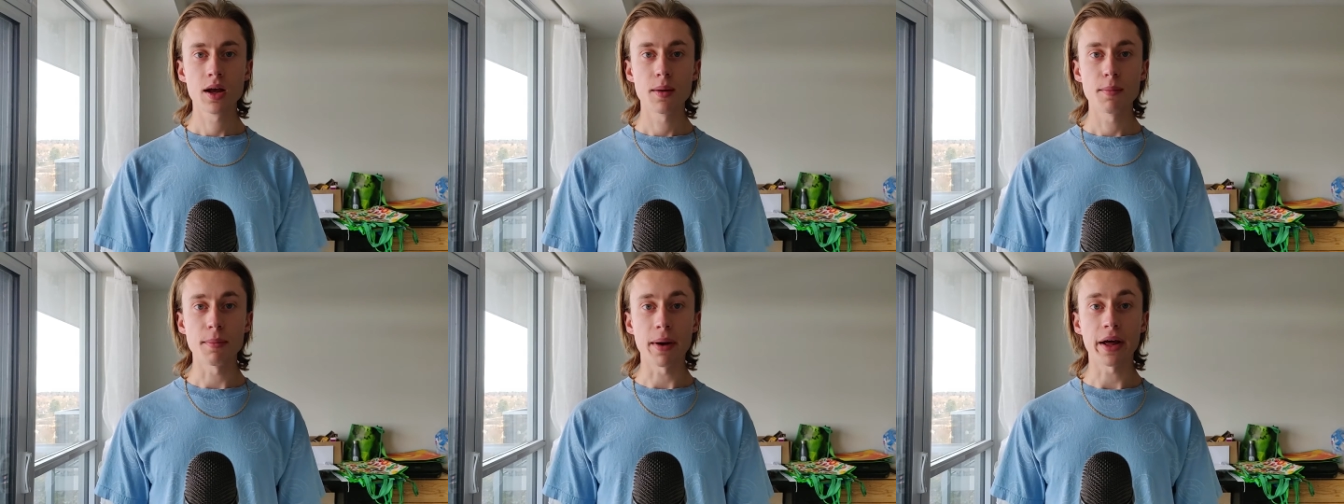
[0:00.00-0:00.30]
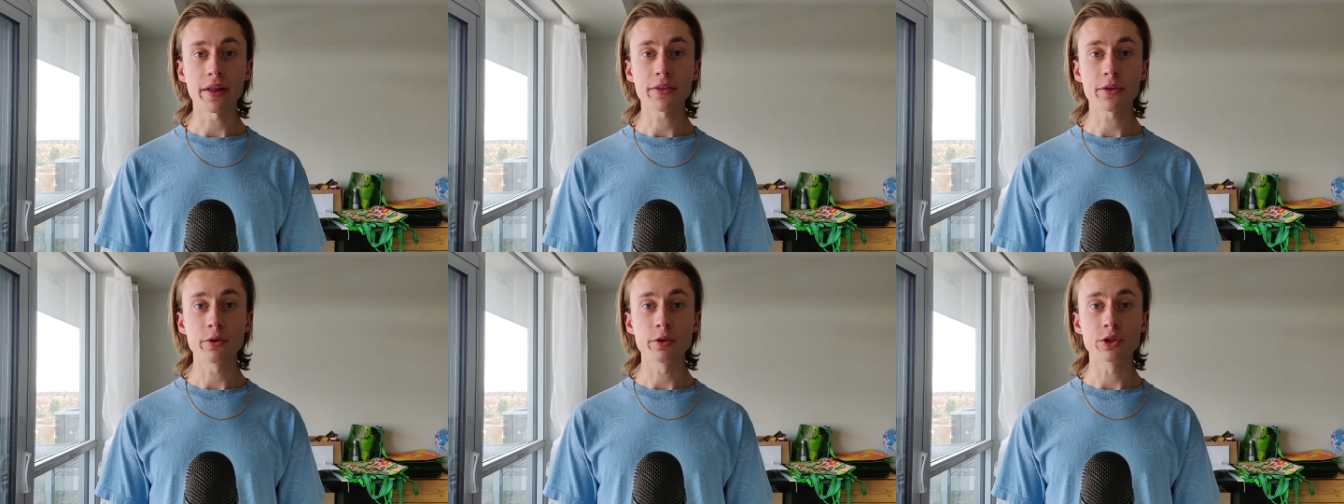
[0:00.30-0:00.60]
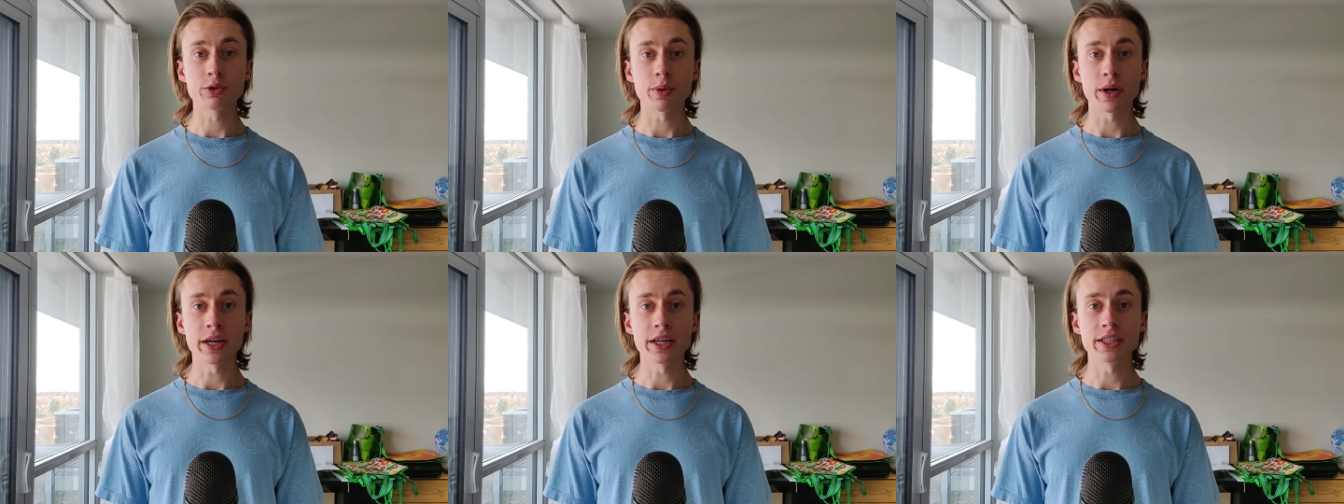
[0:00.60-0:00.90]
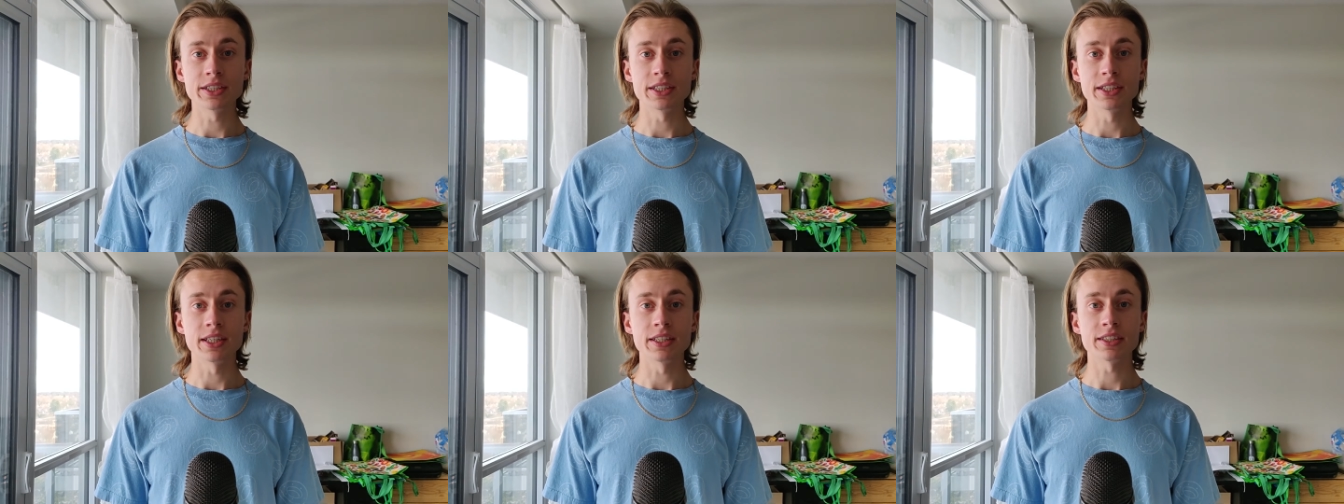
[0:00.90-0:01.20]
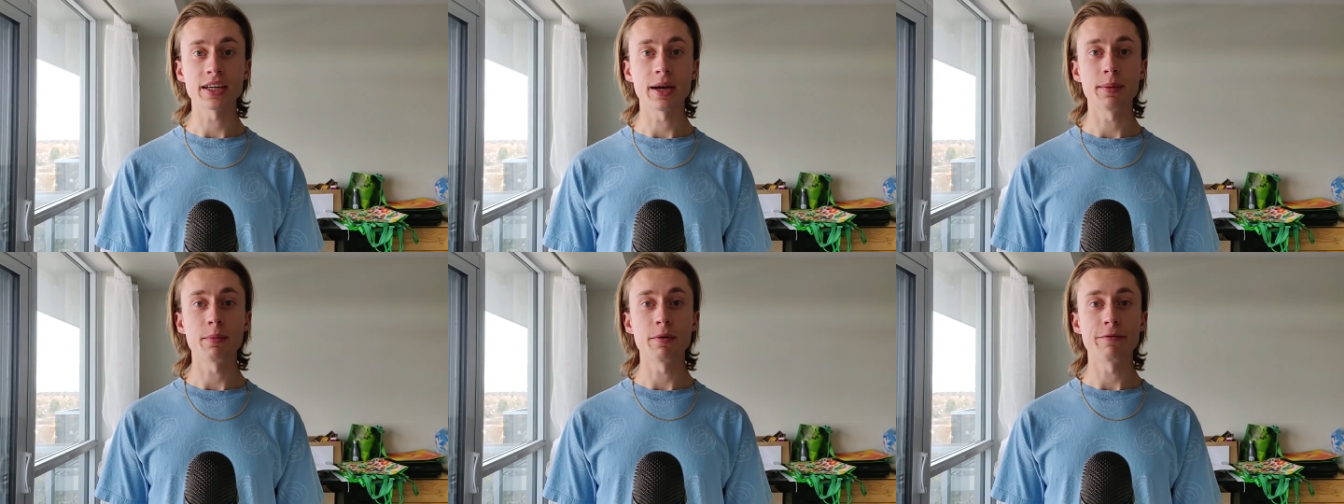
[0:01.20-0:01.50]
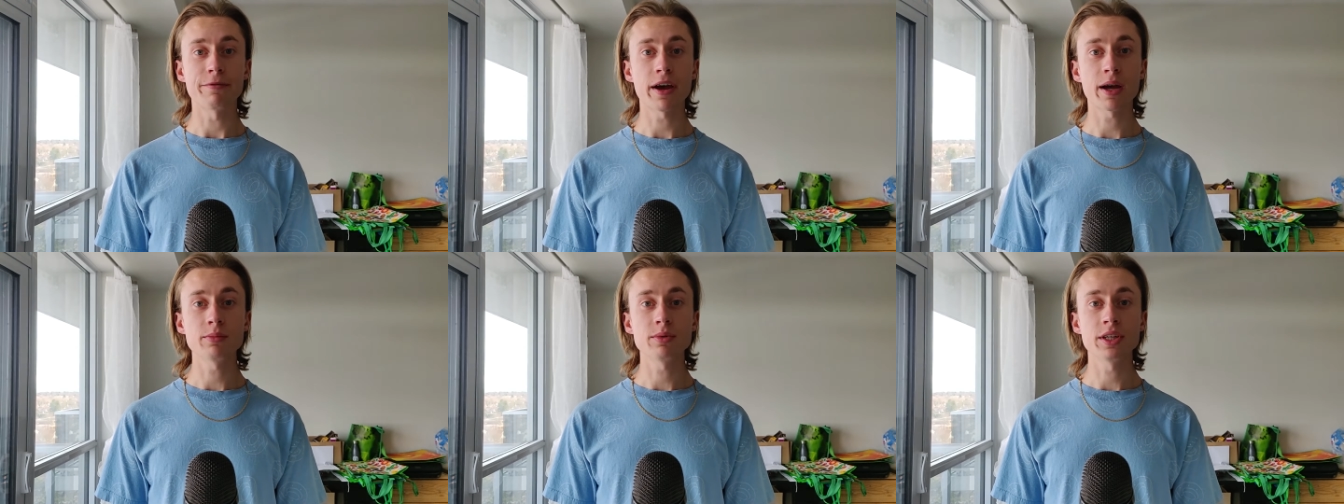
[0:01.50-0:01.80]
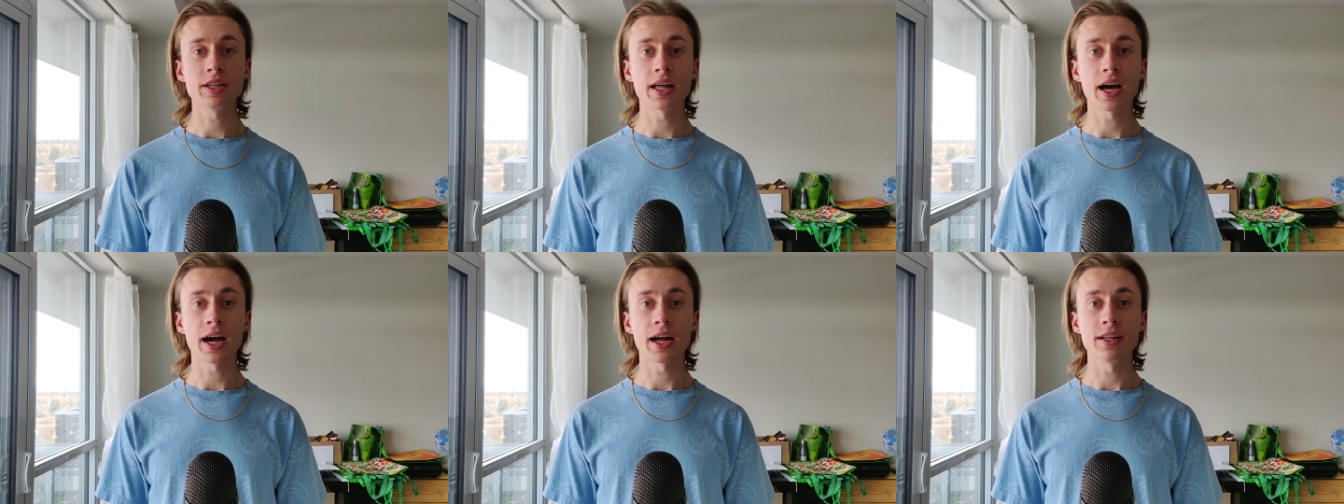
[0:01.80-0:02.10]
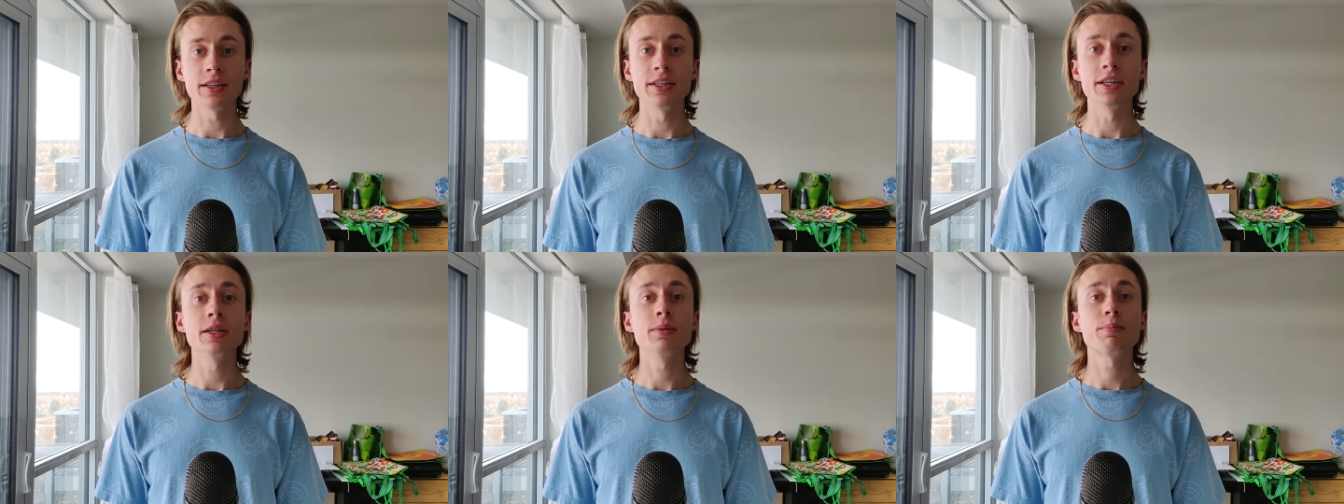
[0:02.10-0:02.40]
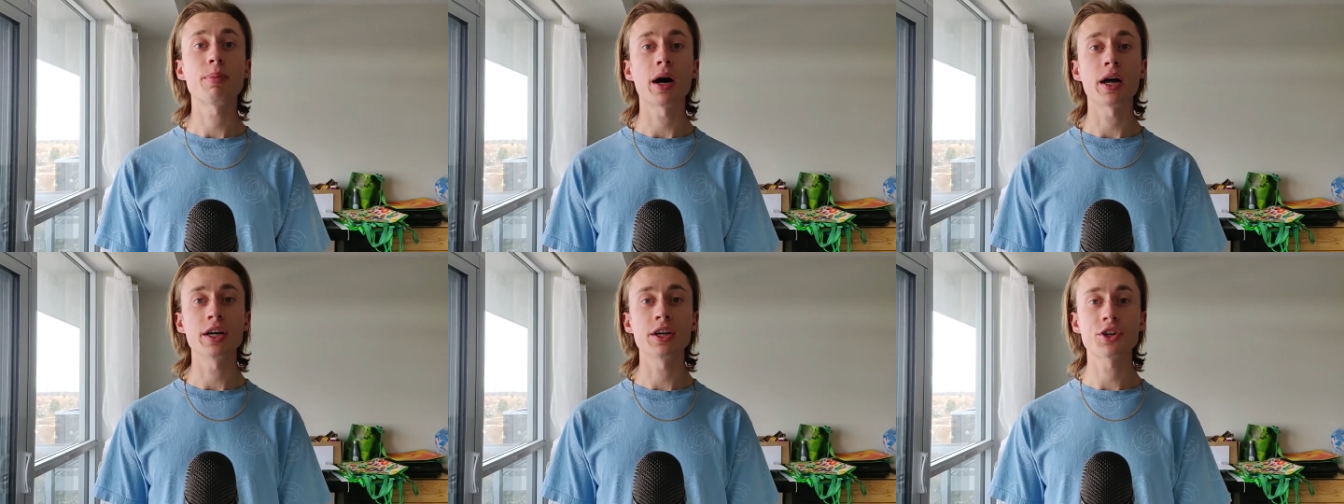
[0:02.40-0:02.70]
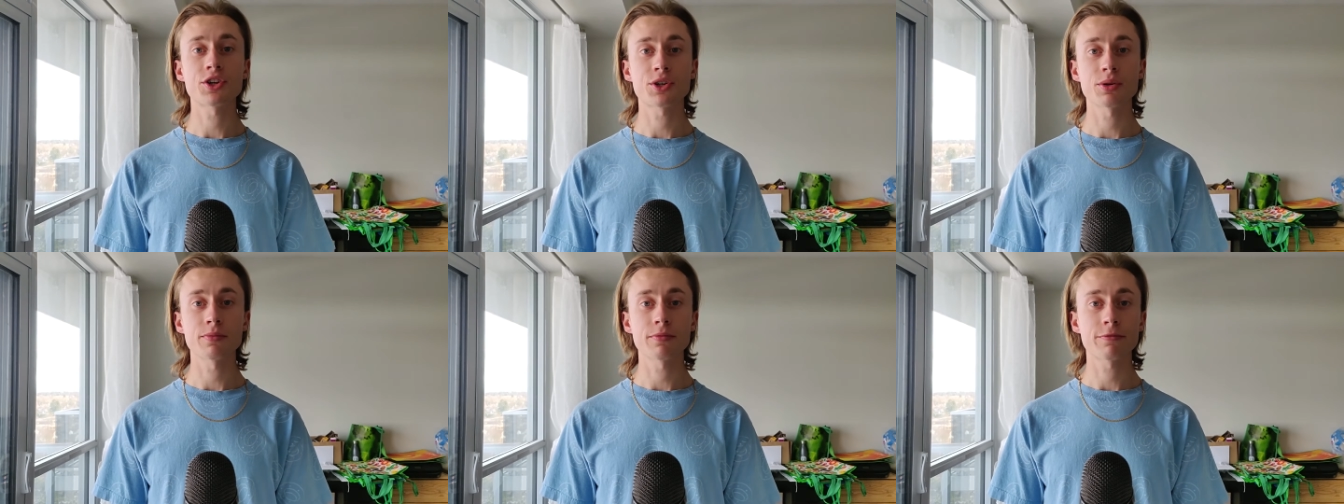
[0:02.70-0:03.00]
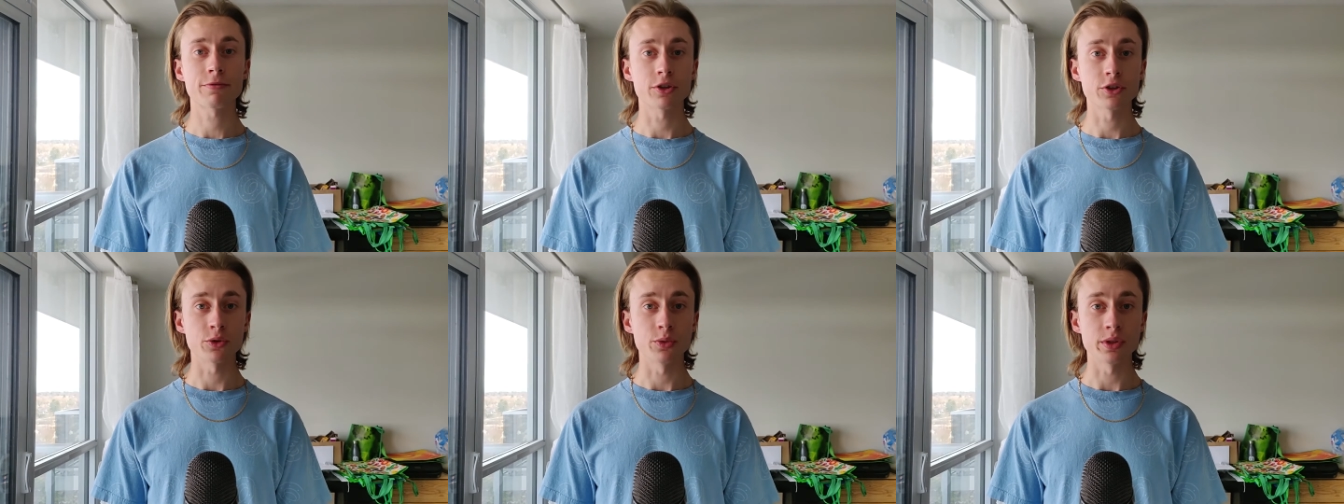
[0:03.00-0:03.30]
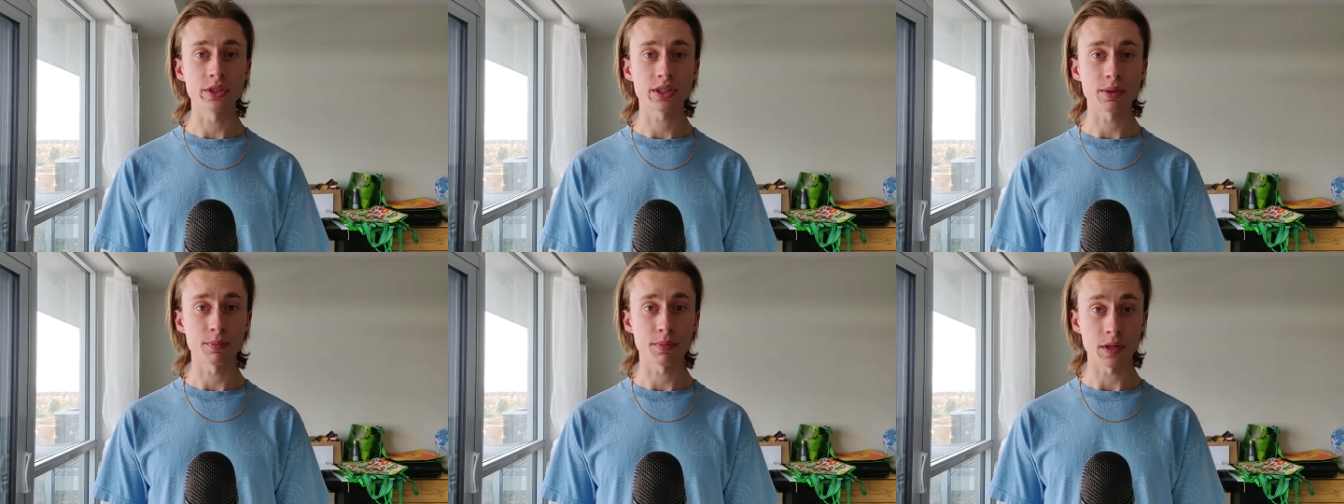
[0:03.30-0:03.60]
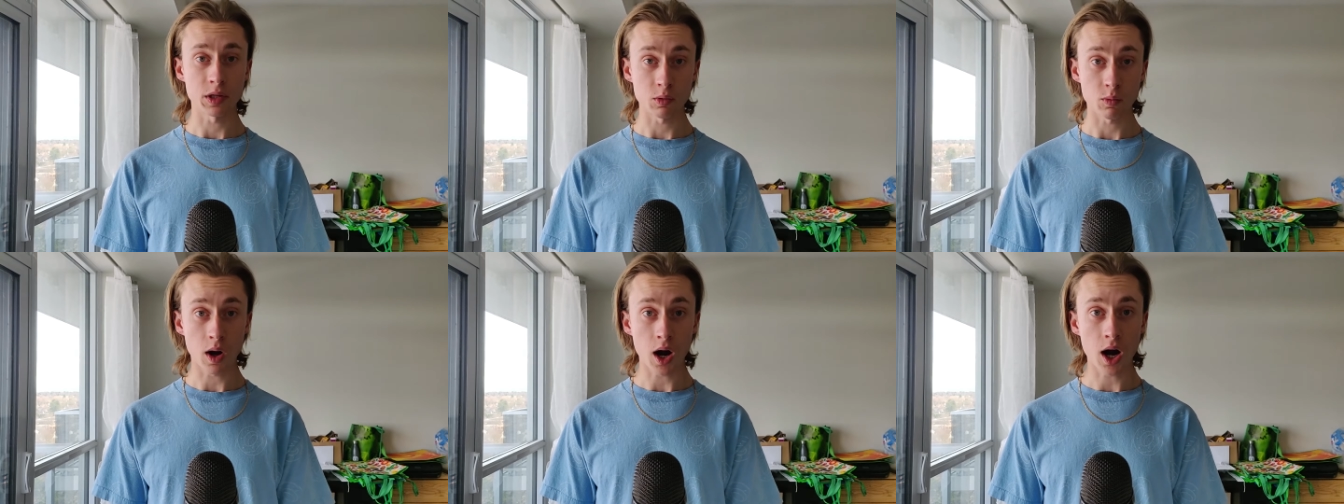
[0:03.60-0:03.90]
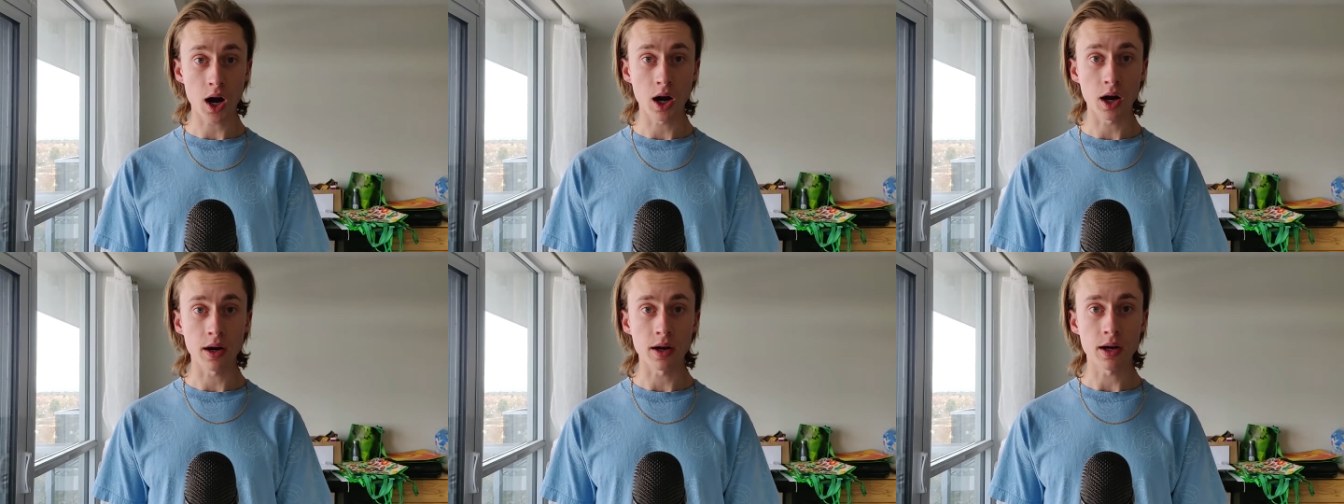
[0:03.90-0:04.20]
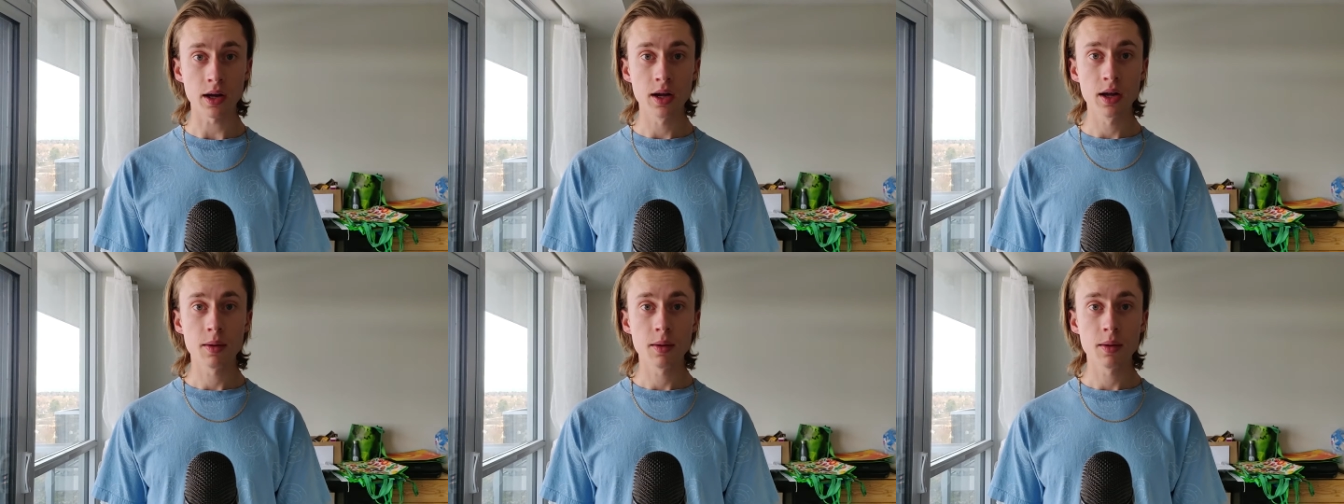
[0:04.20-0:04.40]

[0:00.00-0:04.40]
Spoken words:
Matthew was raised in a type of family that didn't punish him for doing something wrong,